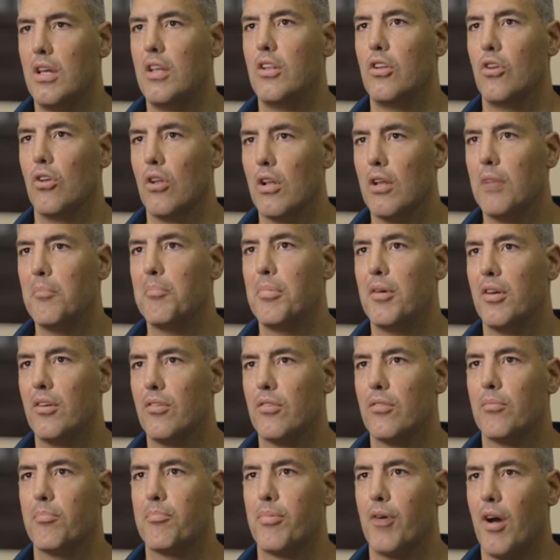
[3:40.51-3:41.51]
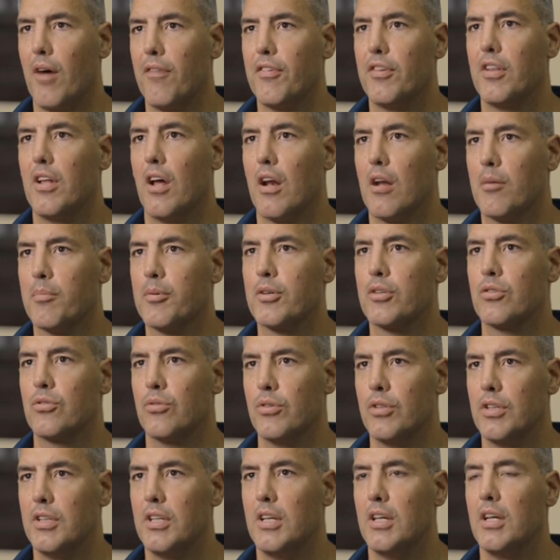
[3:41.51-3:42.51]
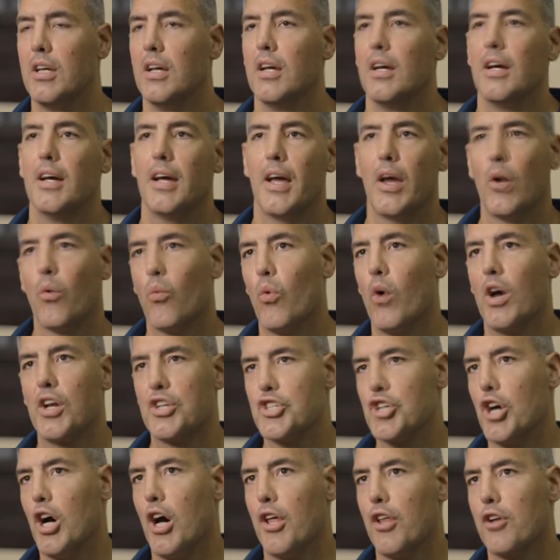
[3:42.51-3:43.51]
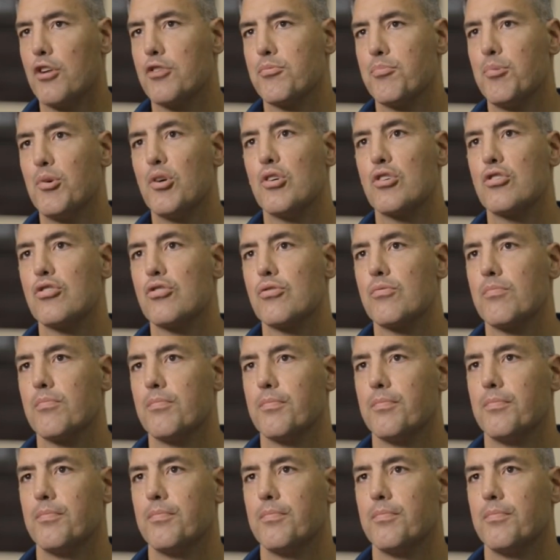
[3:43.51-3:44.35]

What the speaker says: in the Olympics, profit that opportunity and watch other sports.